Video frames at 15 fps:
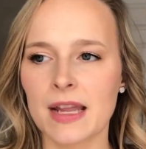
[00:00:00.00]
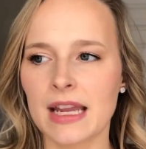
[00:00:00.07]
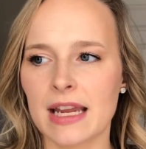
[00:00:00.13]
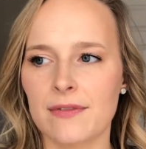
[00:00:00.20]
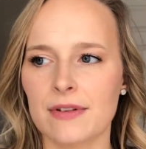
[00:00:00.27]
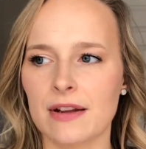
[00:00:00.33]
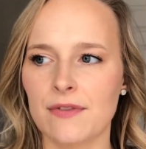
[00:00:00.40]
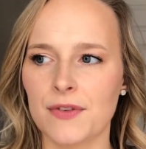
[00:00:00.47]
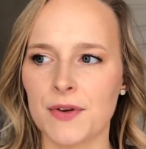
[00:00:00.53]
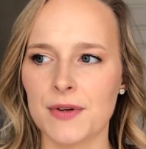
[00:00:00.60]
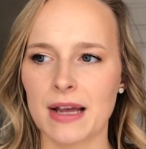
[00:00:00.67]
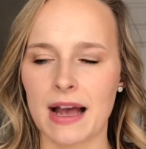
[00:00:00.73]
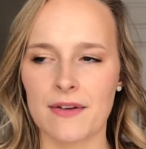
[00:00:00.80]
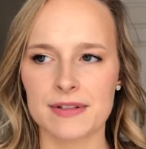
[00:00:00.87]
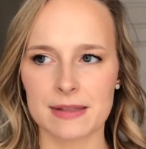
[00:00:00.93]
Even if you
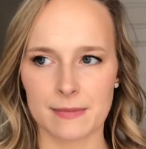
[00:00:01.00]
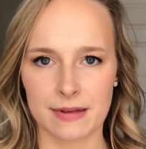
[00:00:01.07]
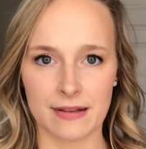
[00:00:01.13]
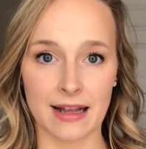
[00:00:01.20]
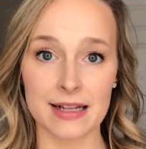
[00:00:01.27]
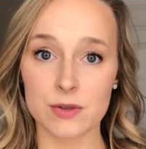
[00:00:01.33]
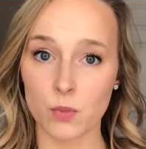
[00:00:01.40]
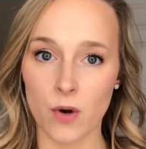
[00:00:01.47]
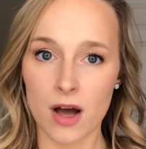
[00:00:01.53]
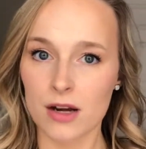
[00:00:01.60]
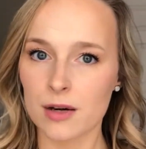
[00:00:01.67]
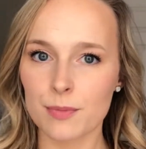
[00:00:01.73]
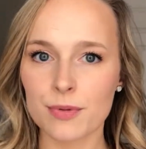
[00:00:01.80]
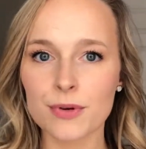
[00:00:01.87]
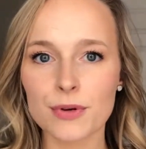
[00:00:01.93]
have something that's
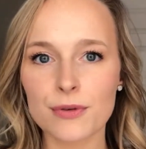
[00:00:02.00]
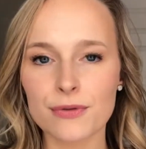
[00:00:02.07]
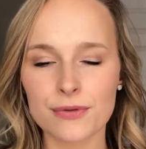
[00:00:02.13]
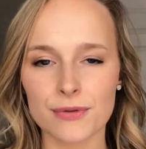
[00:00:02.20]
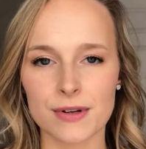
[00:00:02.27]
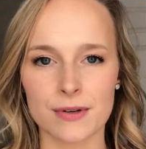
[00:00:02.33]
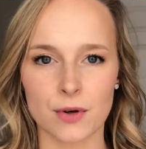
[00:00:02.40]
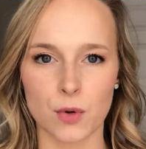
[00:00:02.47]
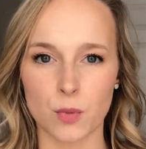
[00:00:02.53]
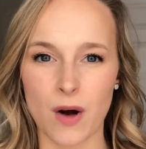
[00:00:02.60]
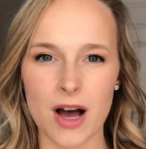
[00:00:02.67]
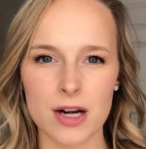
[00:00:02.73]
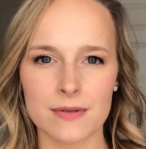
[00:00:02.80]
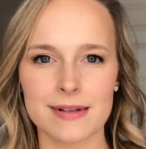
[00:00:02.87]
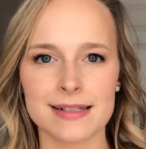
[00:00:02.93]
waterproof or
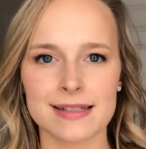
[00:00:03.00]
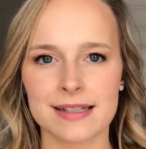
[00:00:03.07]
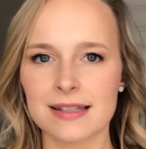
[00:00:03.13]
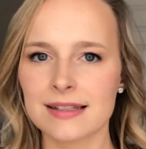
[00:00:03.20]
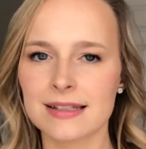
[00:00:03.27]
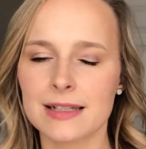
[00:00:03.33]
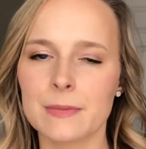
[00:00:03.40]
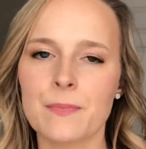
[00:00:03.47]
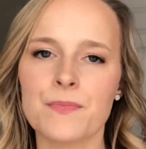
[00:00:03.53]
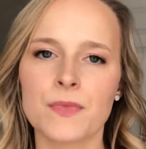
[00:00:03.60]
water resistant,